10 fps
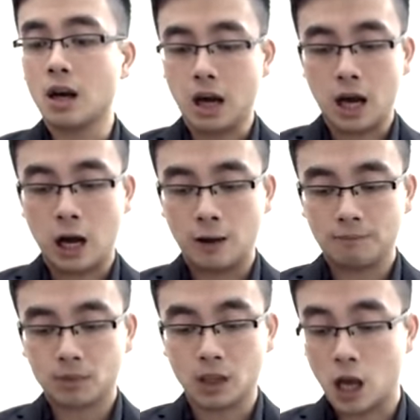
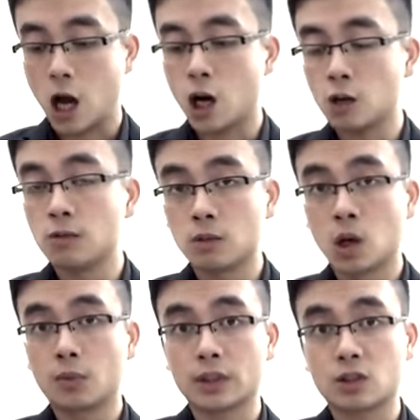uh, the
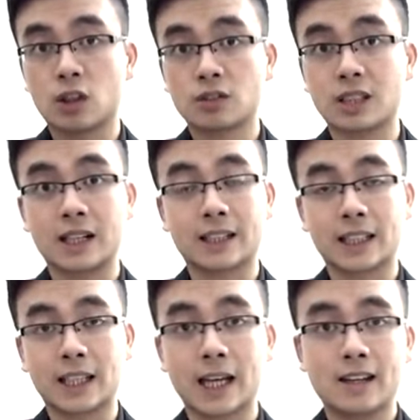overall returns that I
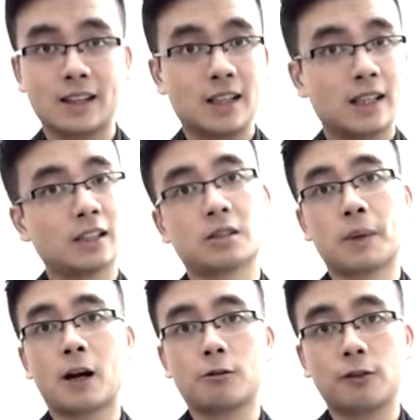can get is
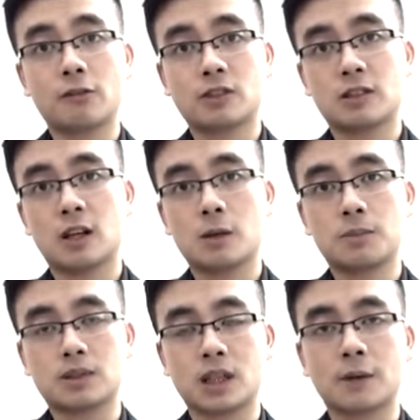about fifty-nine
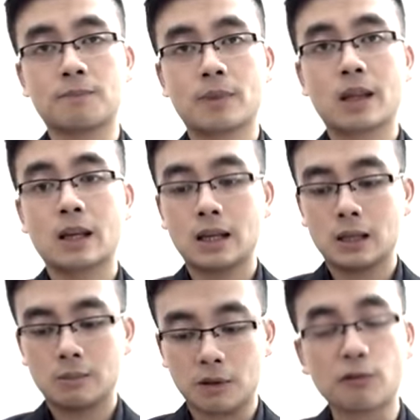percent
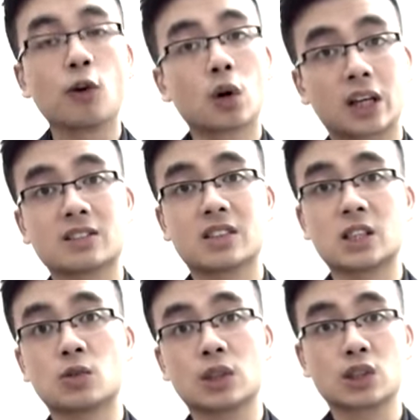before
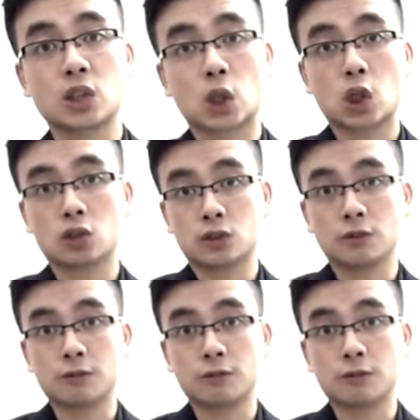considering the cost of